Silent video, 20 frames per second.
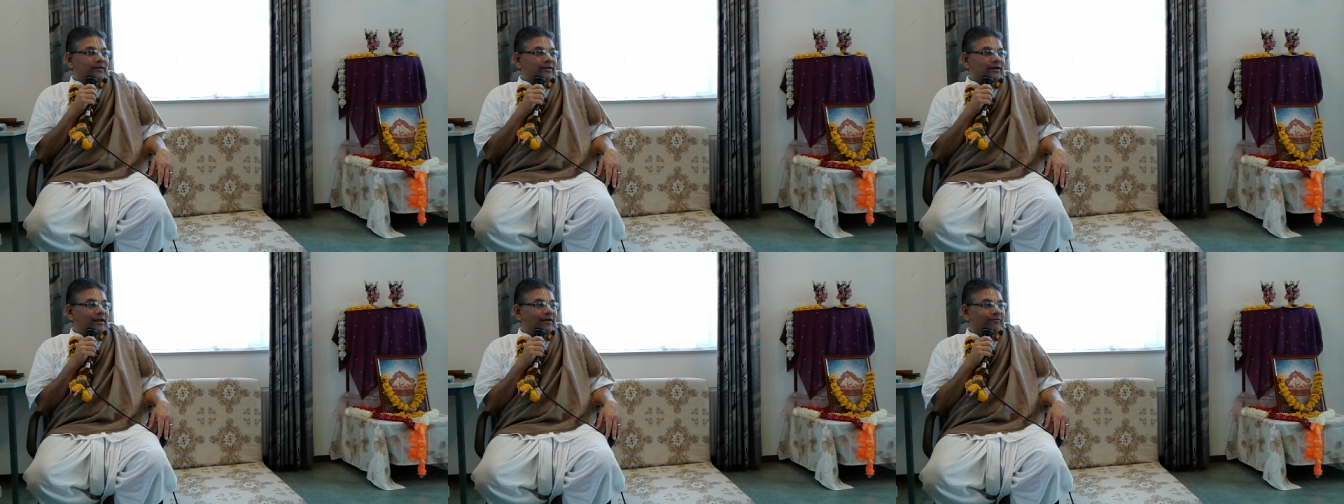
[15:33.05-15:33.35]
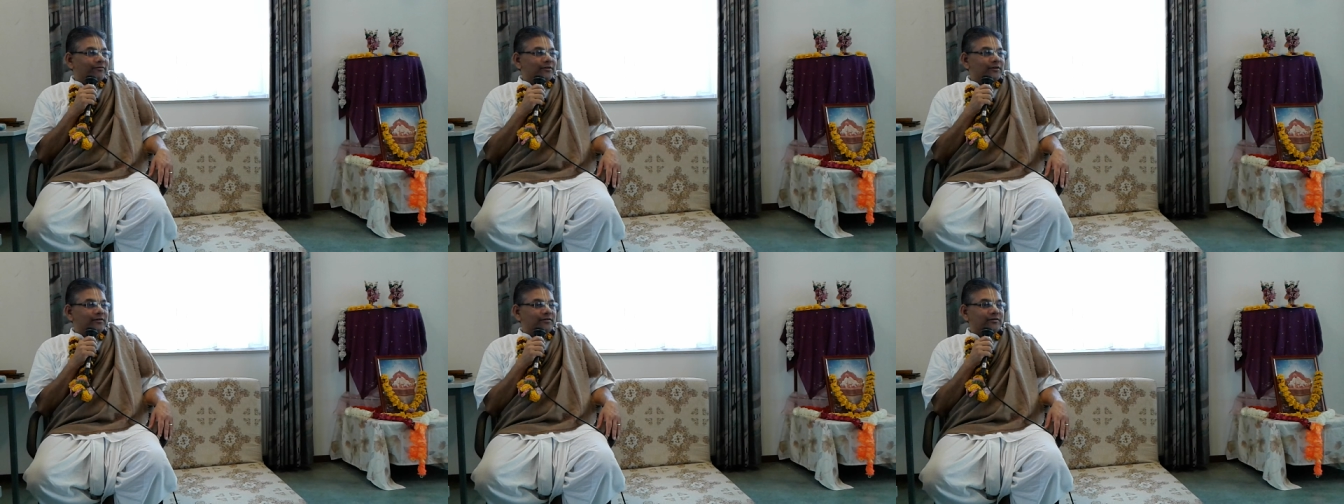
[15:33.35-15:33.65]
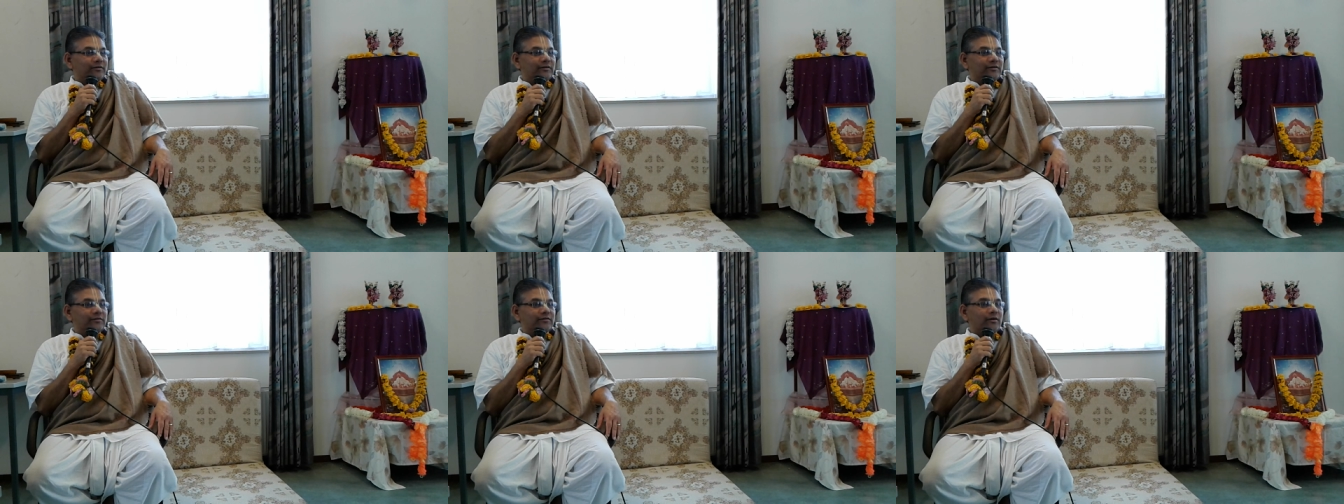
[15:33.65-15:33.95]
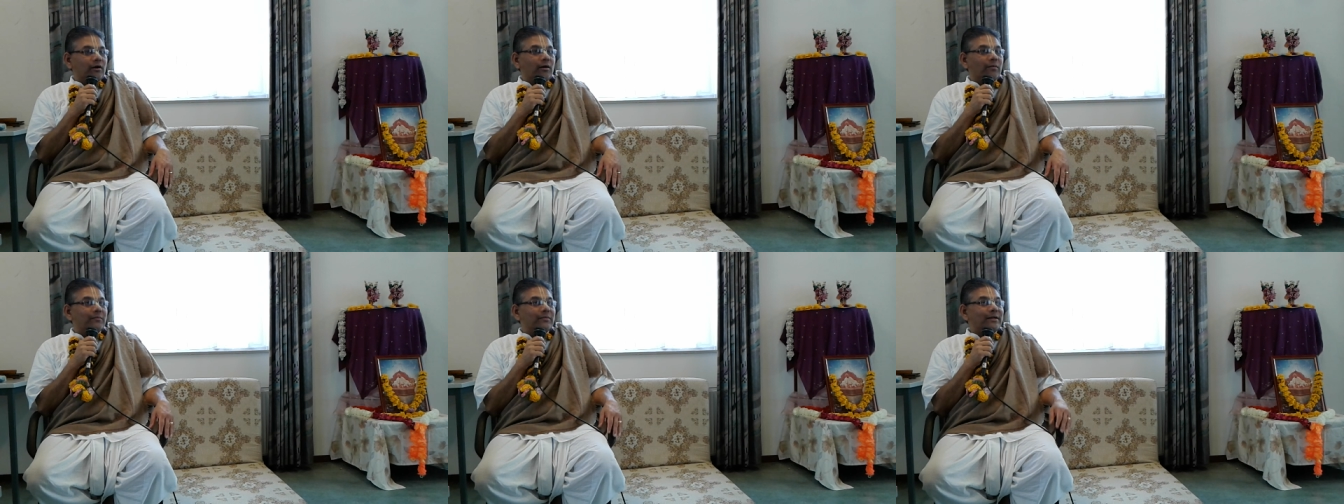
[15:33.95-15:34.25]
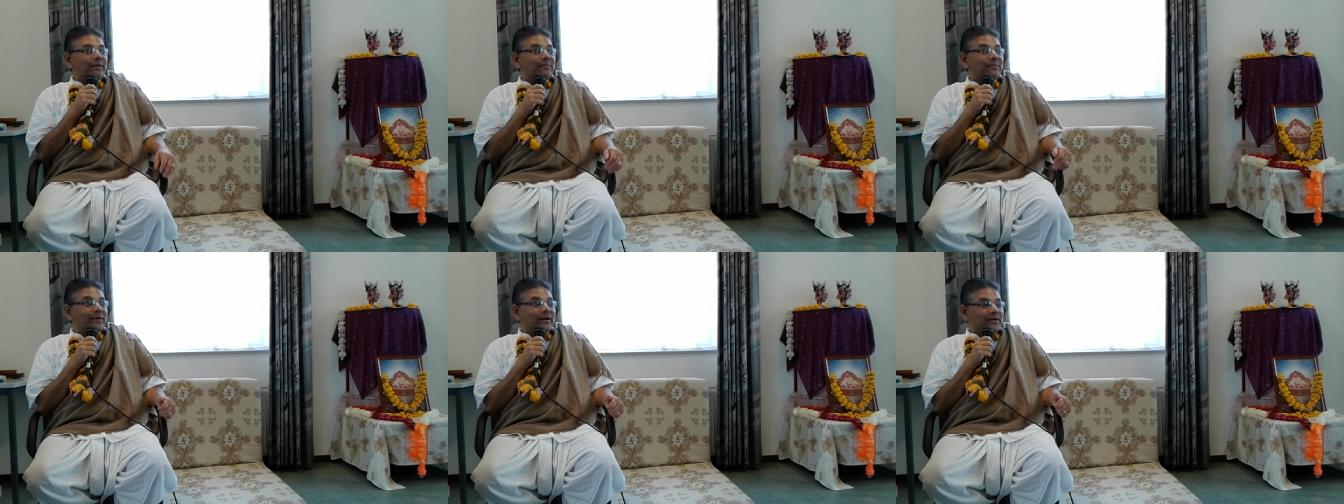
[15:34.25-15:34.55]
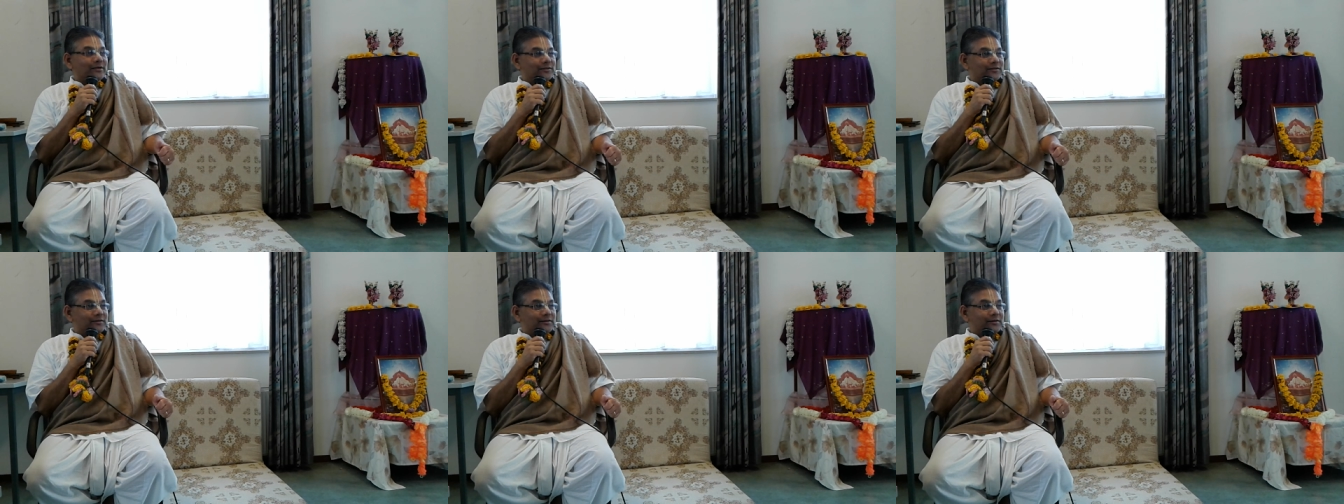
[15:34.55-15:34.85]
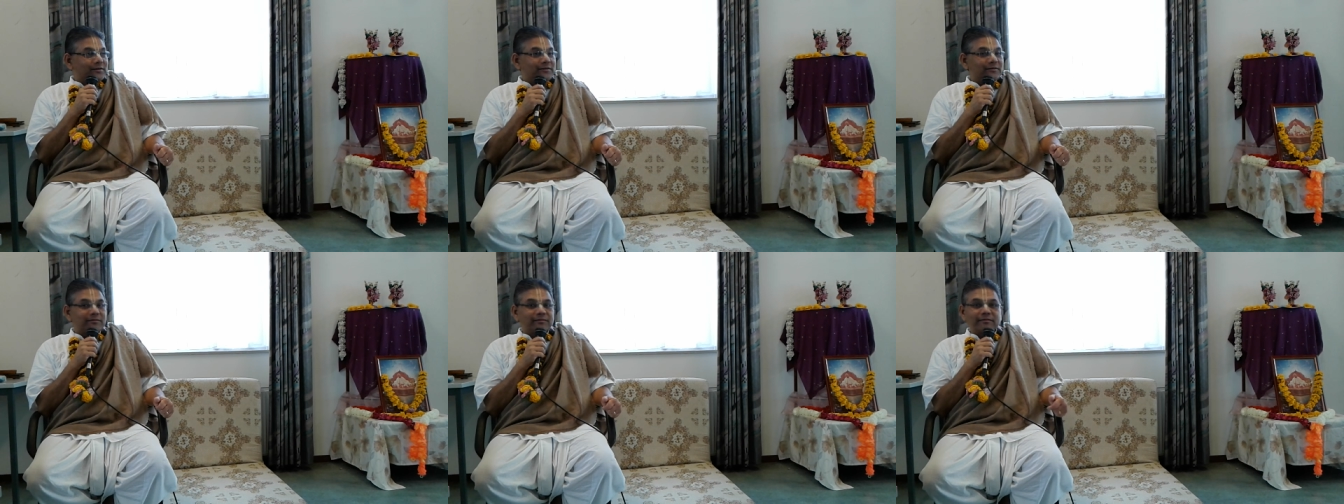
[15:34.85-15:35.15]
The definition is
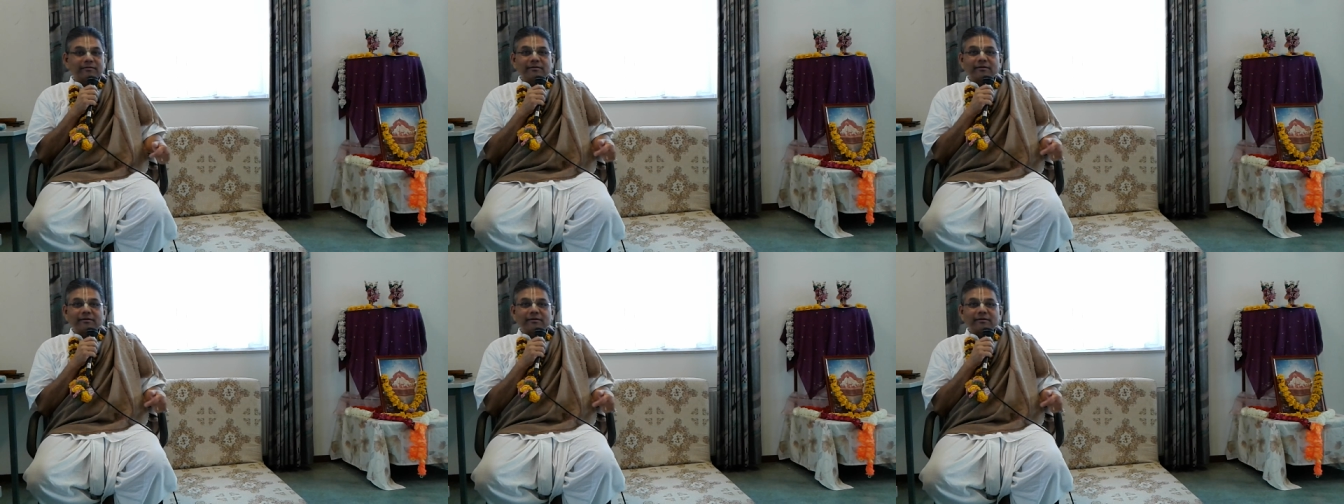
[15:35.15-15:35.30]
omnipresent,